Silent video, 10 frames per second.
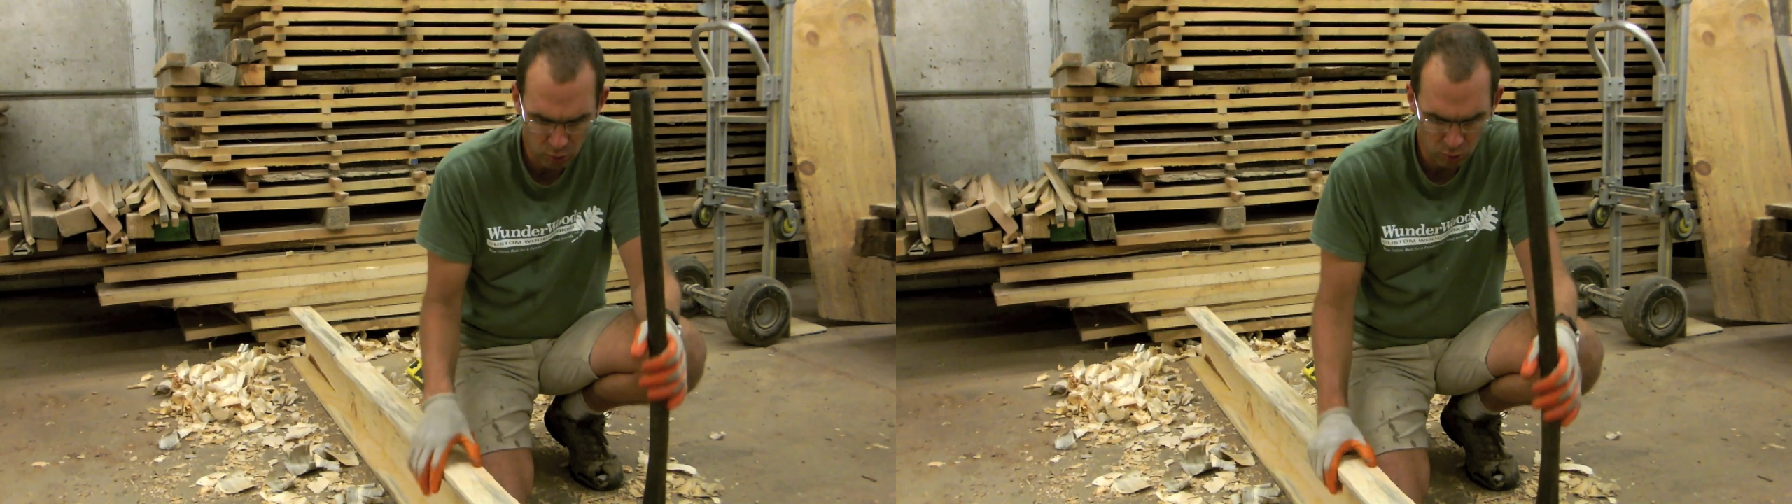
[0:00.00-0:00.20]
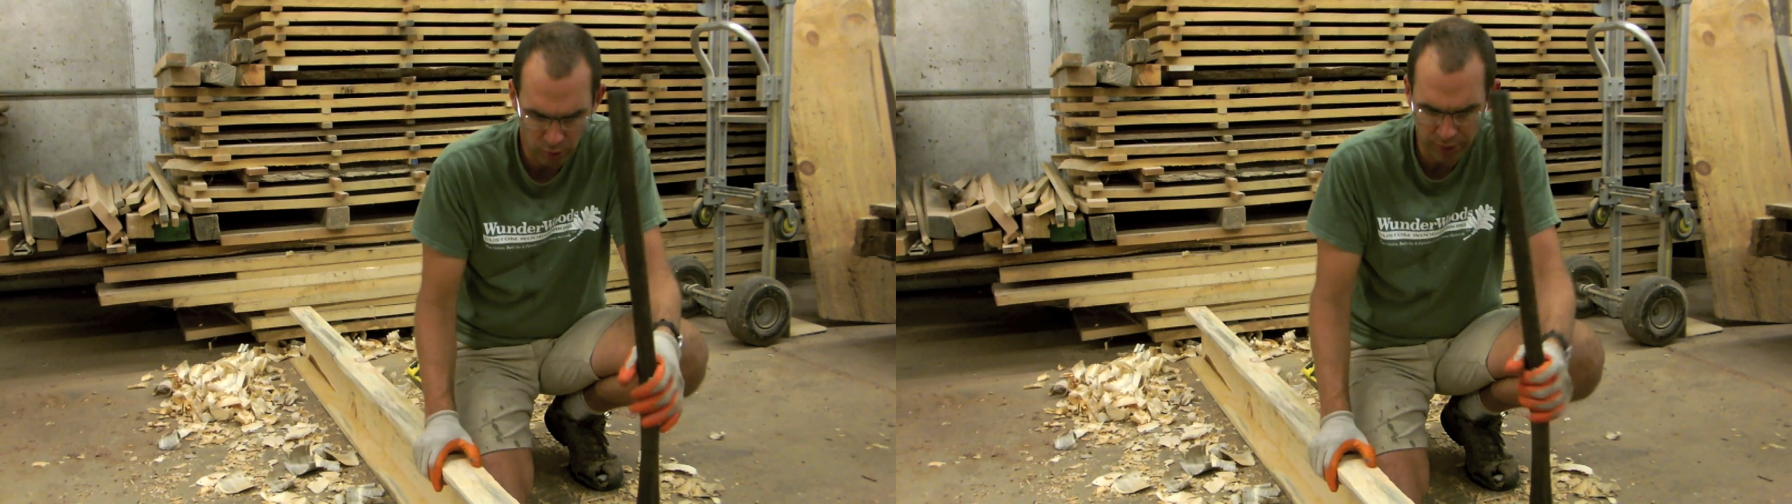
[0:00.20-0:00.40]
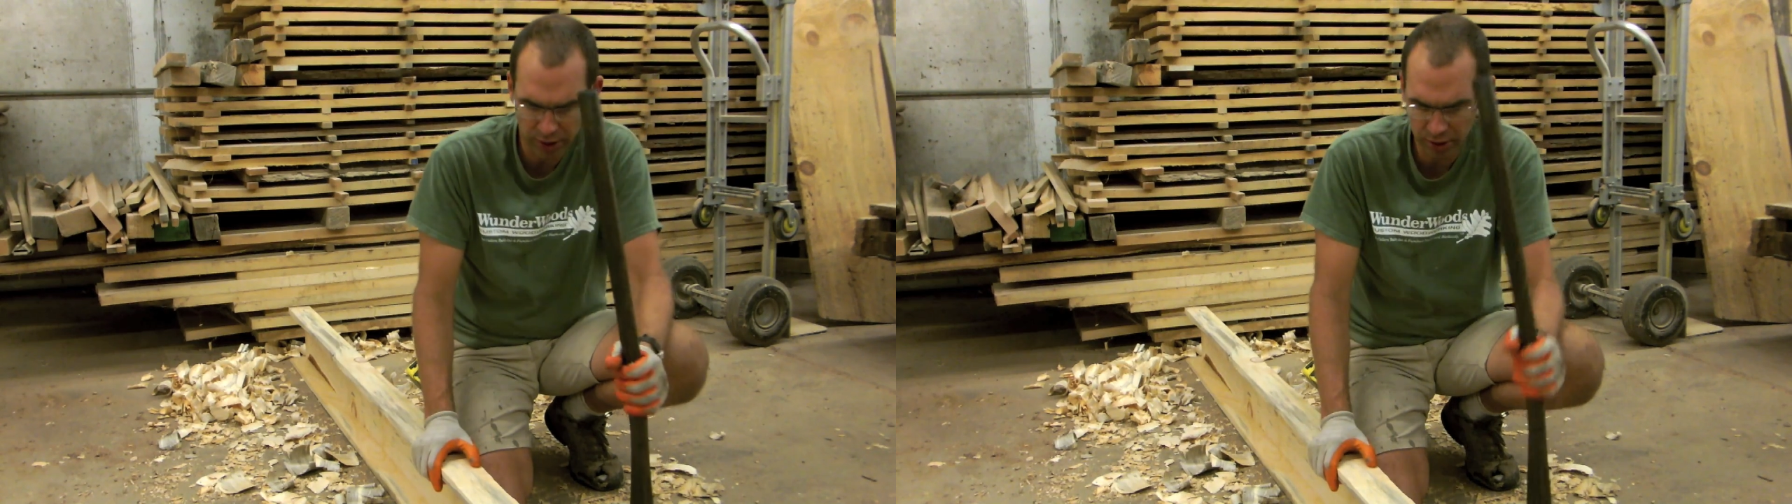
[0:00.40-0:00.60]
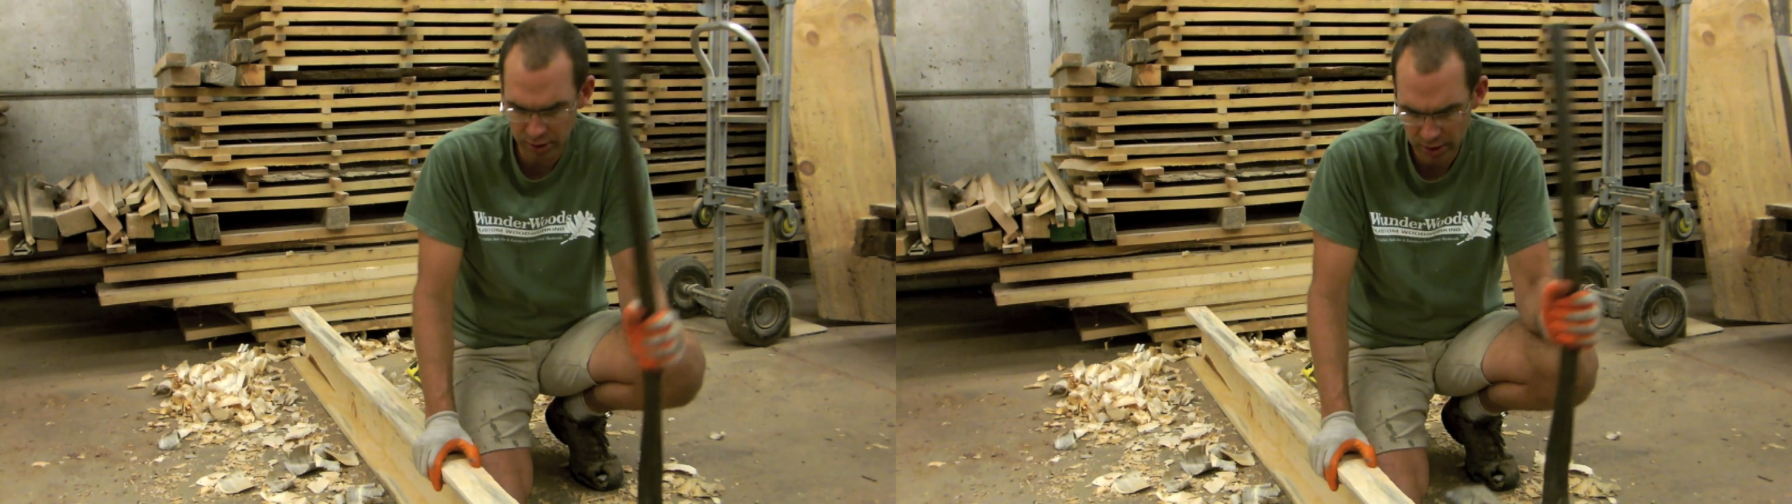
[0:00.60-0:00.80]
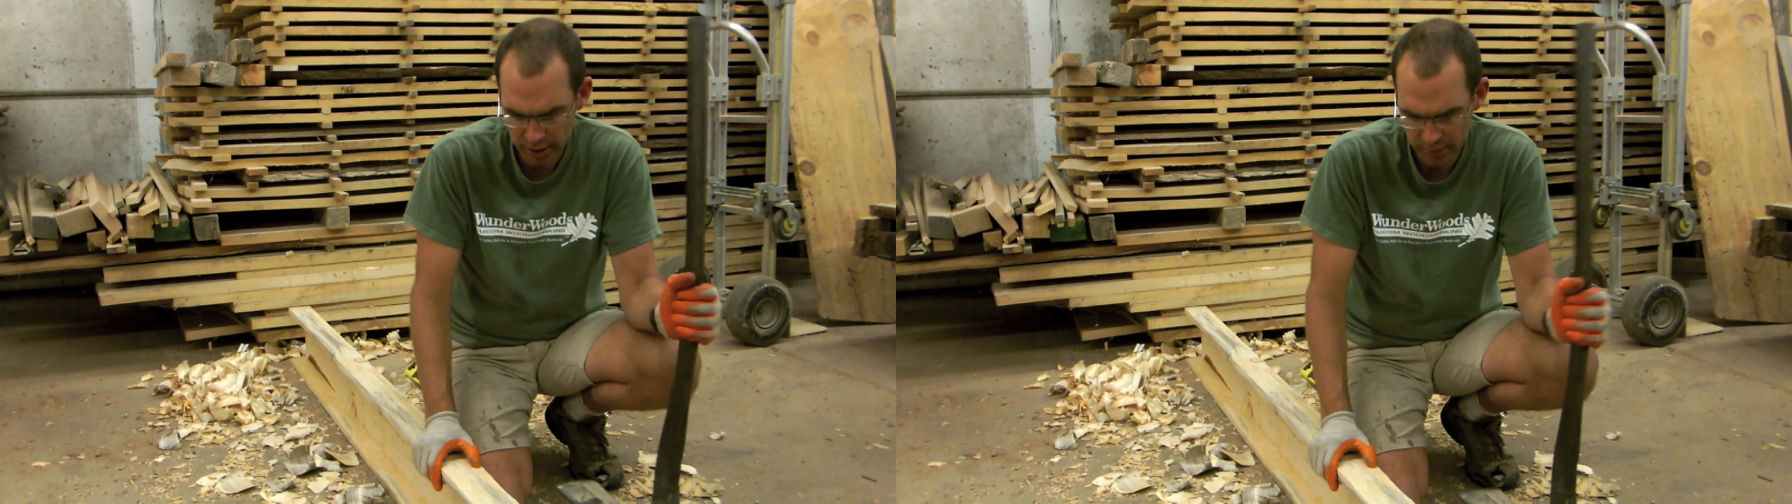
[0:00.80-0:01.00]
what we
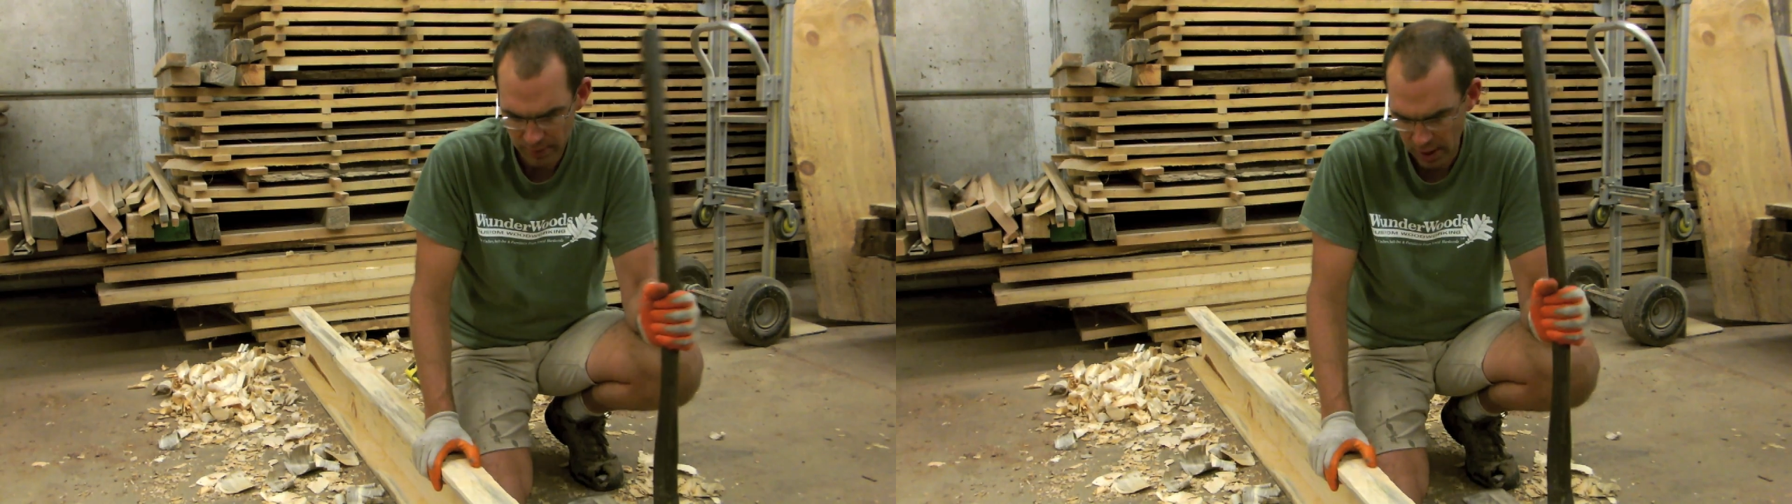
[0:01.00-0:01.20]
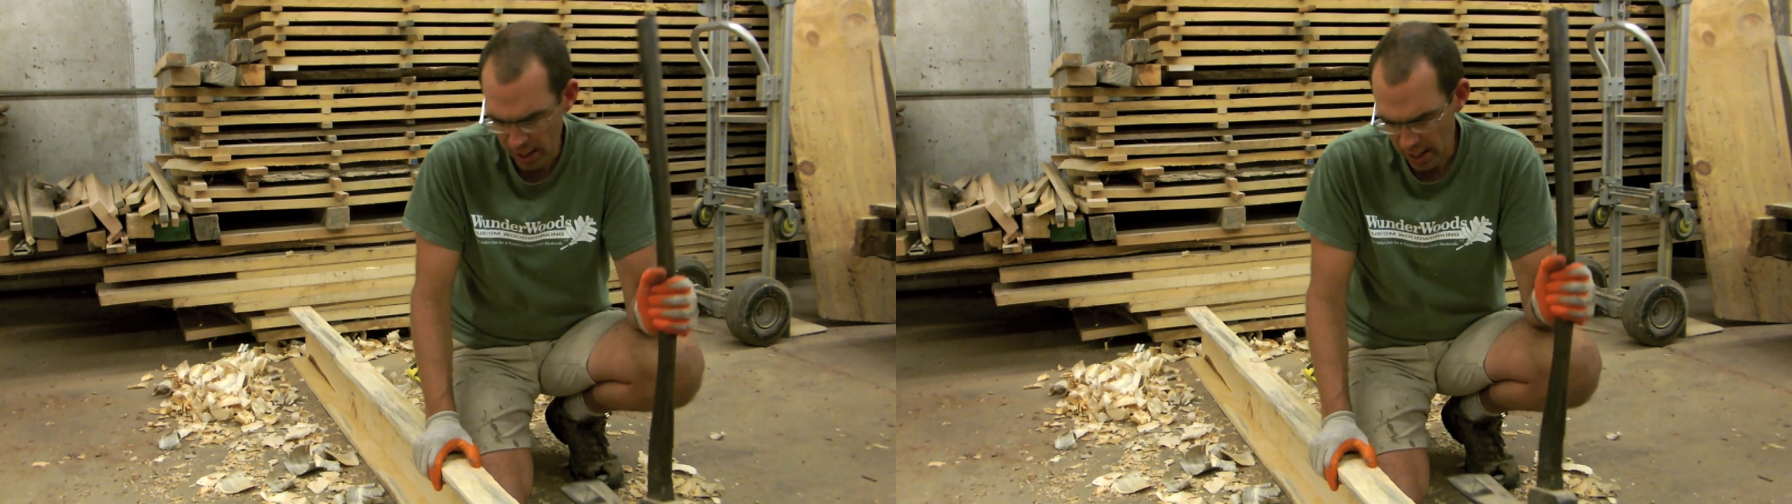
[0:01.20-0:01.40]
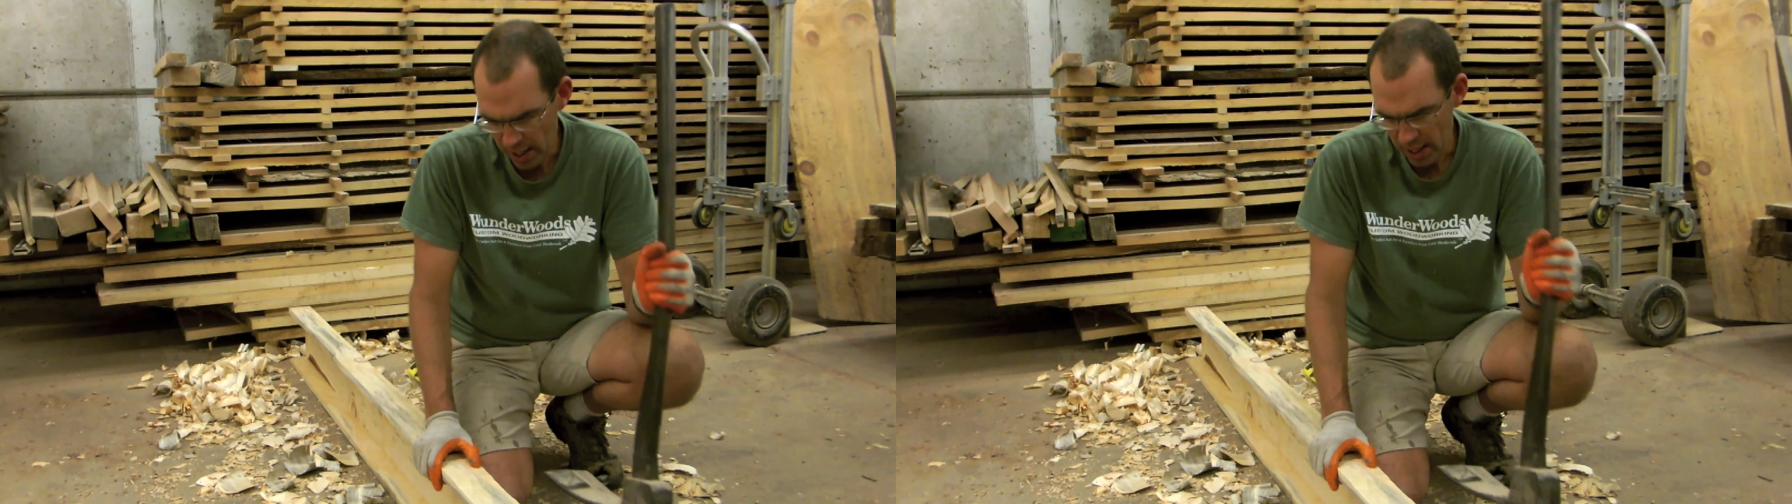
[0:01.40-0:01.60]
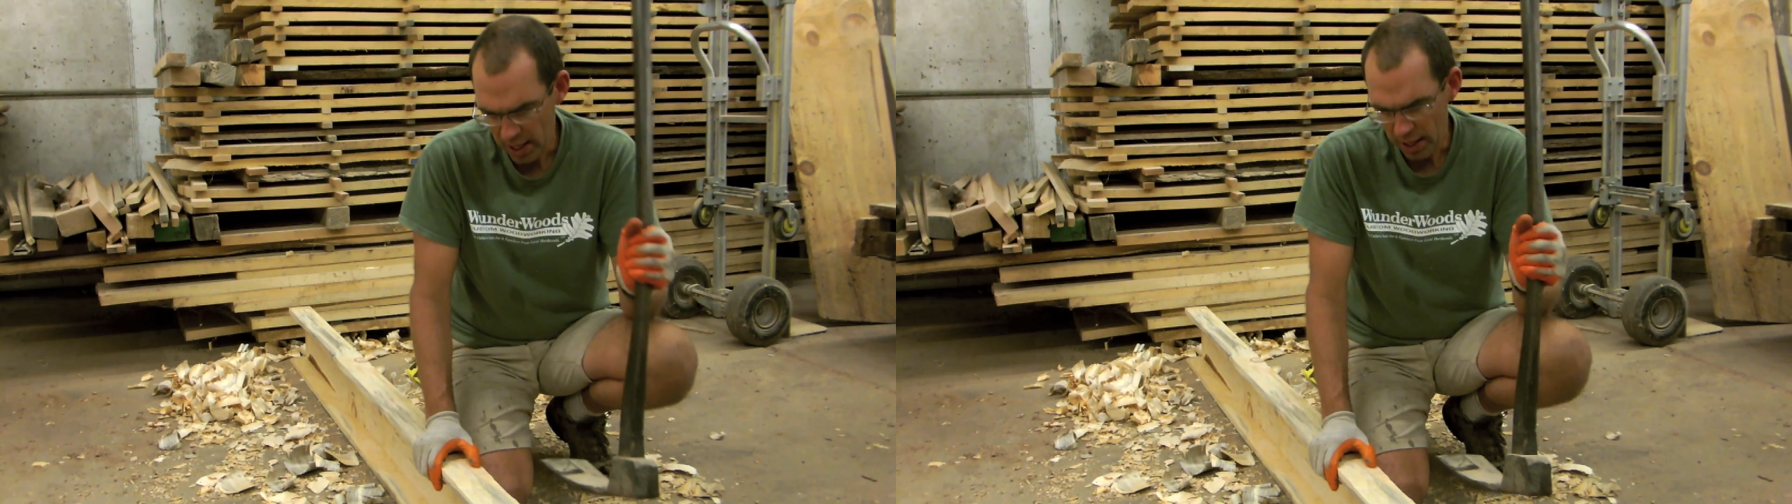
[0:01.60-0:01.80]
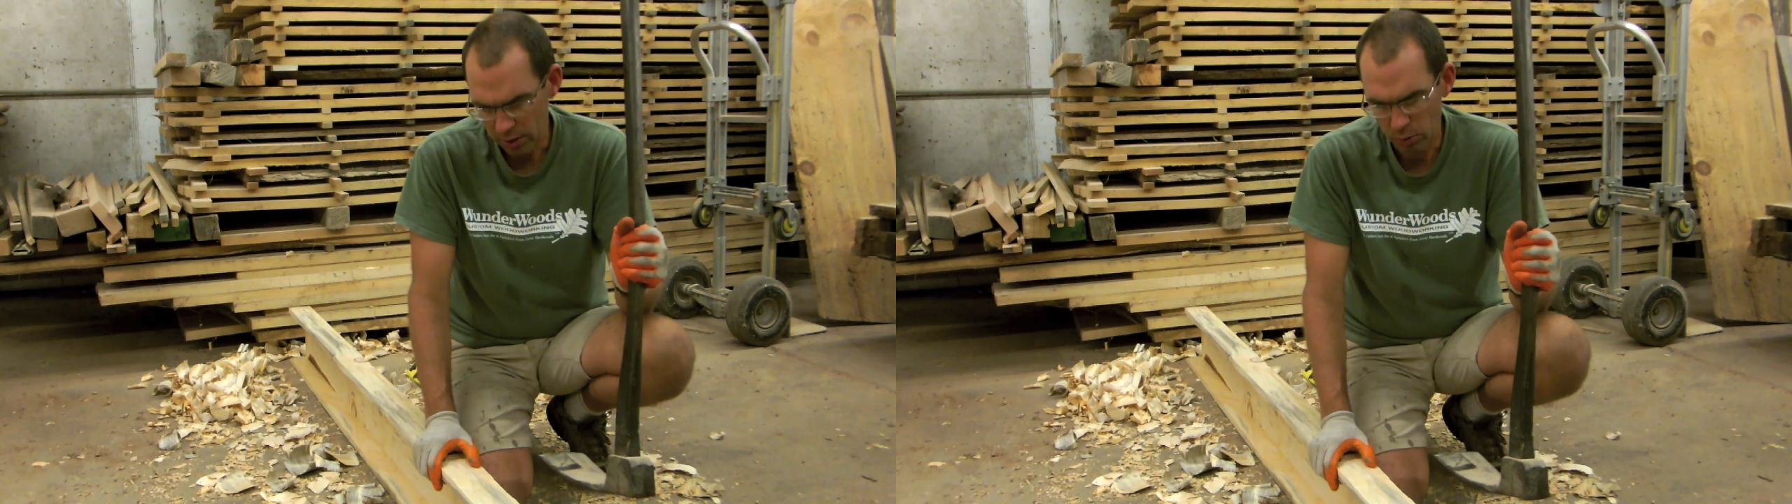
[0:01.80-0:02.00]
do is